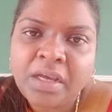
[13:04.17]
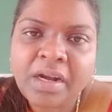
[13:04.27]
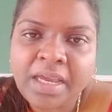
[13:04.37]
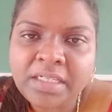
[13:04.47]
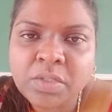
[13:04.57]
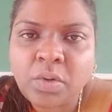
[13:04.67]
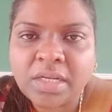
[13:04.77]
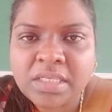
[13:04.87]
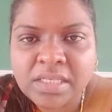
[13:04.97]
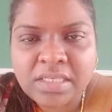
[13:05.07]
right? So
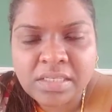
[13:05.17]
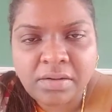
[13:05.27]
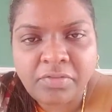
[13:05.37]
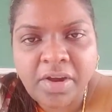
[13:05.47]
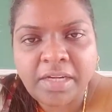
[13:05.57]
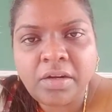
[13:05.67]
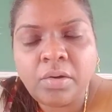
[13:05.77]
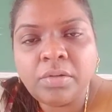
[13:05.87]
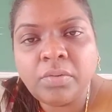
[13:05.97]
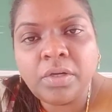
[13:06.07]
assess, find
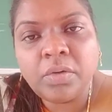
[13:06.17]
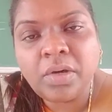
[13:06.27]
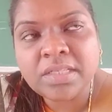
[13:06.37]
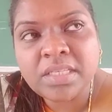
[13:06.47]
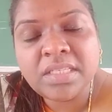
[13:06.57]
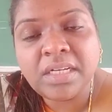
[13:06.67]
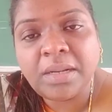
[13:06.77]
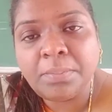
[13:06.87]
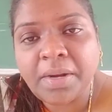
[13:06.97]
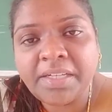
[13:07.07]
out, assess the
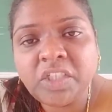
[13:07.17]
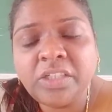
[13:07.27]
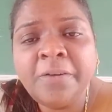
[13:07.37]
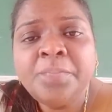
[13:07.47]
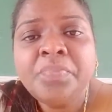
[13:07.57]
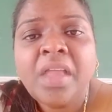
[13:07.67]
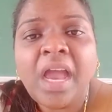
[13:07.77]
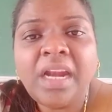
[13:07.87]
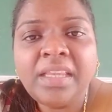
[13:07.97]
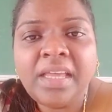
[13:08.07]
temperature,
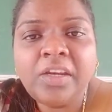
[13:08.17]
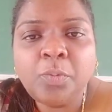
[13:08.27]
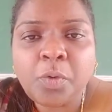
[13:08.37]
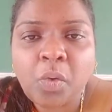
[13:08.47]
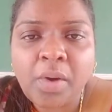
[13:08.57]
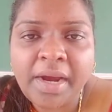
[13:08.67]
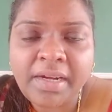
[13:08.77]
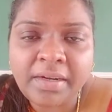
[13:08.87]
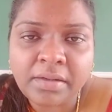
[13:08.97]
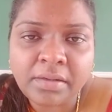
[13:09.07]
and then you
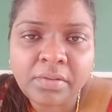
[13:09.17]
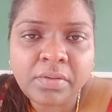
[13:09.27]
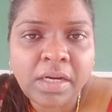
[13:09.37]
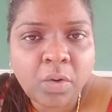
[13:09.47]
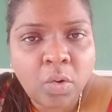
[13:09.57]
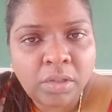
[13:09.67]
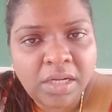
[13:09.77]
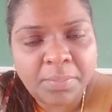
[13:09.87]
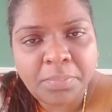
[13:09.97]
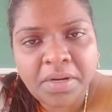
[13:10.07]
provide a cold
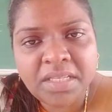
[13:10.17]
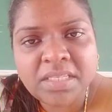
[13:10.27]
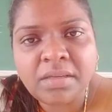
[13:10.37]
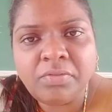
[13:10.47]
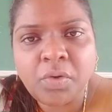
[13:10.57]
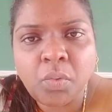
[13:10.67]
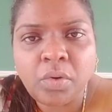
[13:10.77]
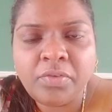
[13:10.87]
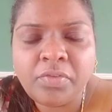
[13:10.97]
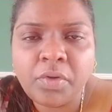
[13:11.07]
compress.
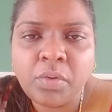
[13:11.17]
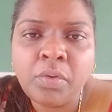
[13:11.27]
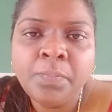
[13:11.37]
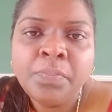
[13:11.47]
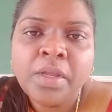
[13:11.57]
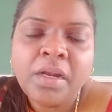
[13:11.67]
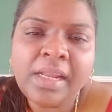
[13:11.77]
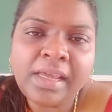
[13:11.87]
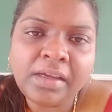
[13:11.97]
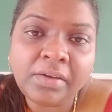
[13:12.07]
If you
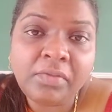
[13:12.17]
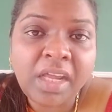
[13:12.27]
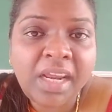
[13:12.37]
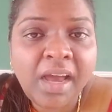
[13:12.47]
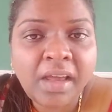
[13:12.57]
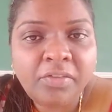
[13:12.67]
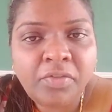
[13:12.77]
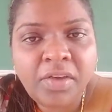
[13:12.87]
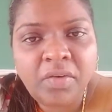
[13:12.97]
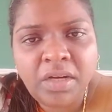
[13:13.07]
like very high
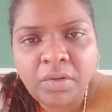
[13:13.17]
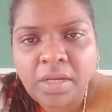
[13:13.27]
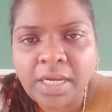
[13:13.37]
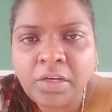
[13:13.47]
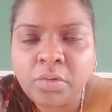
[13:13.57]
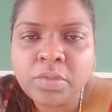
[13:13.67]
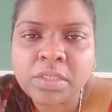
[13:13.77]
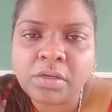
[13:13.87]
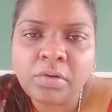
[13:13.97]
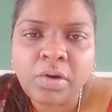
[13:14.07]
fever, you can use
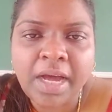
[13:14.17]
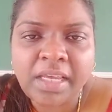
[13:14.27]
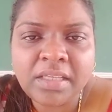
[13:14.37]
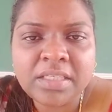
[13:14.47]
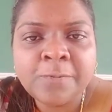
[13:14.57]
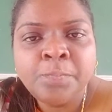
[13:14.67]
ice